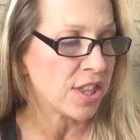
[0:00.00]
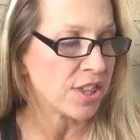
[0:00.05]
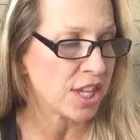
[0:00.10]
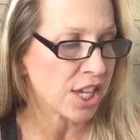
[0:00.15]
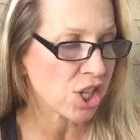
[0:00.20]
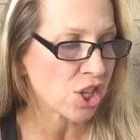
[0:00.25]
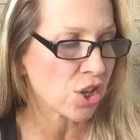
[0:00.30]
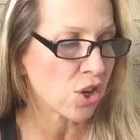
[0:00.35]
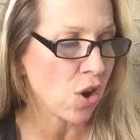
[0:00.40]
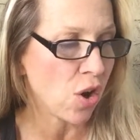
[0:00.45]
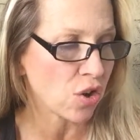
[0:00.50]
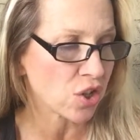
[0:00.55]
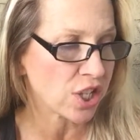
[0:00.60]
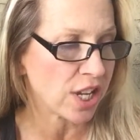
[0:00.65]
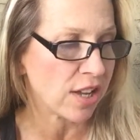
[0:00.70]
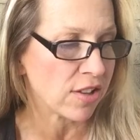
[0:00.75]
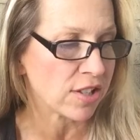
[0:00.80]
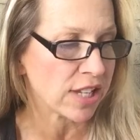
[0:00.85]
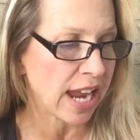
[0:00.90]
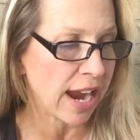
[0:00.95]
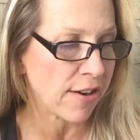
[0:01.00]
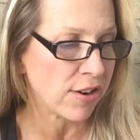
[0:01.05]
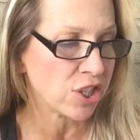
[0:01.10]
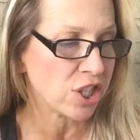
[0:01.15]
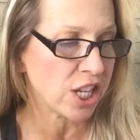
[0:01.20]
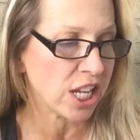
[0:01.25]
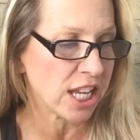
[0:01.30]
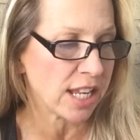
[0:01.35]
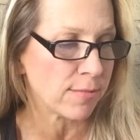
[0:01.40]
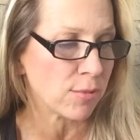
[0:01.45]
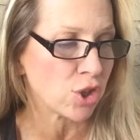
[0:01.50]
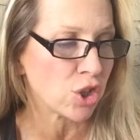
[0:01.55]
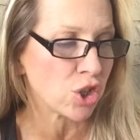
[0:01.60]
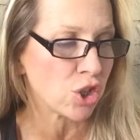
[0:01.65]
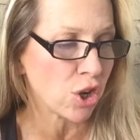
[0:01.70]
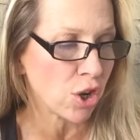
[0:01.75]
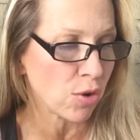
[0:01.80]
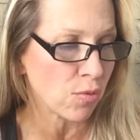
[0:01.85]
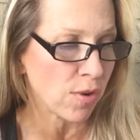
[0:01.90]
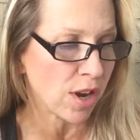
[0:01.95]
This cocktail guaranteed him a
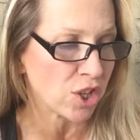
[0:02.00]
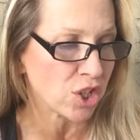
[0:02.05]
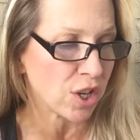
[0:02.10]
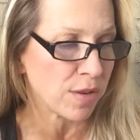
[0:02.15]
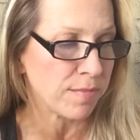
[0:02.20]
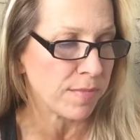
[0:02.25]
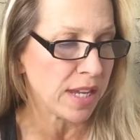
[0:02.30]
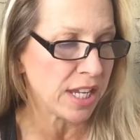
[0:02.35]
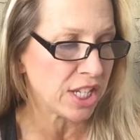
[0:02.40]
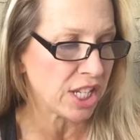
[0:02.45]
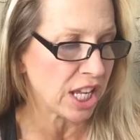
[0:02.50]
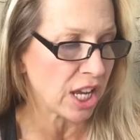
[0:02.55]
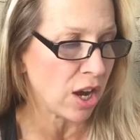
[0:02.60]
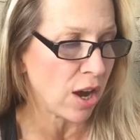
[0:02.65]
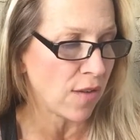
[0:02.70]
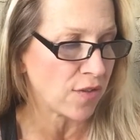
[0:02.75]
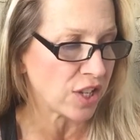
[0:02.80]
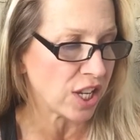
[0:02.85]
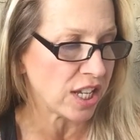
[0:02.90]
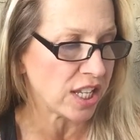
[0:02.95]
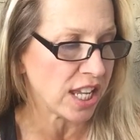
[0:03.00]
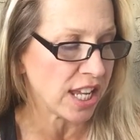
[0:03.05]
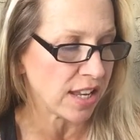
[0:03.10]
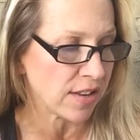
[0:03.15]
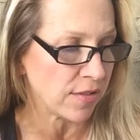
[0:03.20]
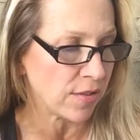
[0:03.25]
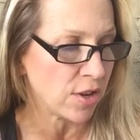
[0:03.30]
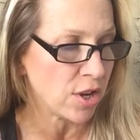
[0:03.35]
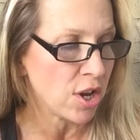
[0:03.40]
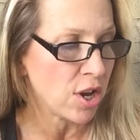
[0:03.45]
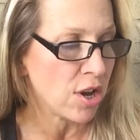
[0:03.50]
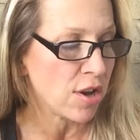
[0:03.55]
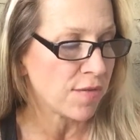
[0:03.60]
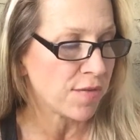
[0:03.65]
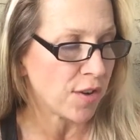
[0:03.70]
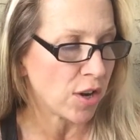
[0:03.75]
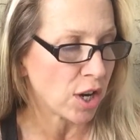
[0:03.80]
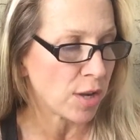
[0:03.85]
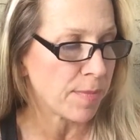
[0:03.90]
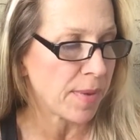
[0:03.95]
sugar rush immediately after he had eaten,
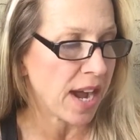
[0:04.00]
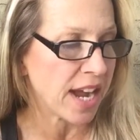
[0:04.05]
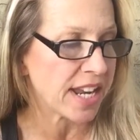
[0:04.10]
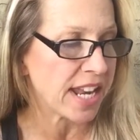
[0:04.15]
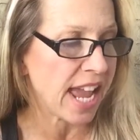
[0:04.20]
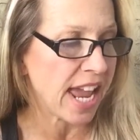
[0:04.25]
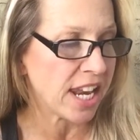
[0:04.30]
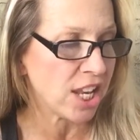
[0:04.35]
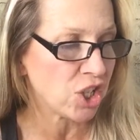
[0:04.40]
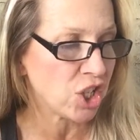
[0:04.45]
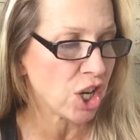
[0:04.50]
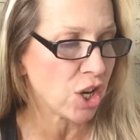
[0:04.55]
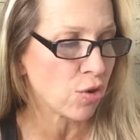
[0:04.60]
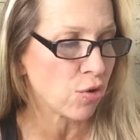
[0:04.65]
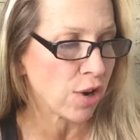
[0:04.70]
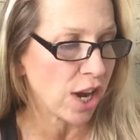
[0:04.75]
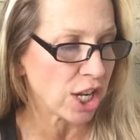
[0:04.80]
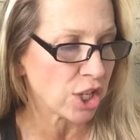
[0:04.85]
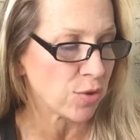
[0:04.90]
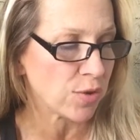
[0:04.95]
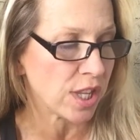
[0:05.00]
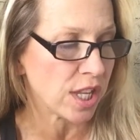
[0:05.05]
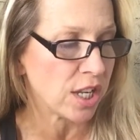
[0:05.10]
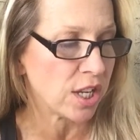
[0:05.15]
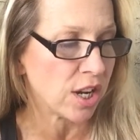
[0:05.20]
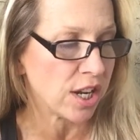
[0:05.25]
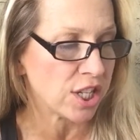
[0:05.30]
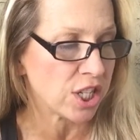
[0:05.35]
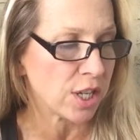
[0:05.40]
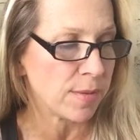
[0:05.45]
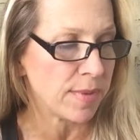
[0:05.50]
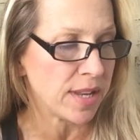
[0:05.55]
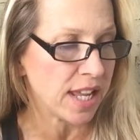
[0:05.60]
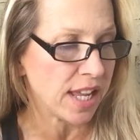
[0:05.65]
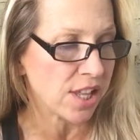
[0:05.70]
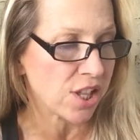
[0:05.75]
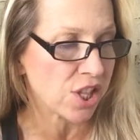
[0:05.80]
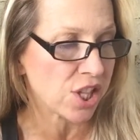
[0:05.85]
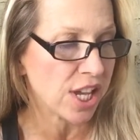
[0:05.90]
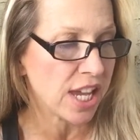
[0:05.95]
followed by an energy crash within 90
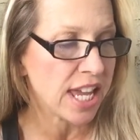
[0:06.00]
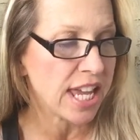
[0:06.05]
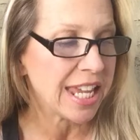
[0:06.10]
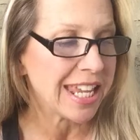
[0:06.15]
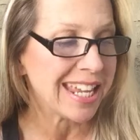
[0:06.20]
minutes.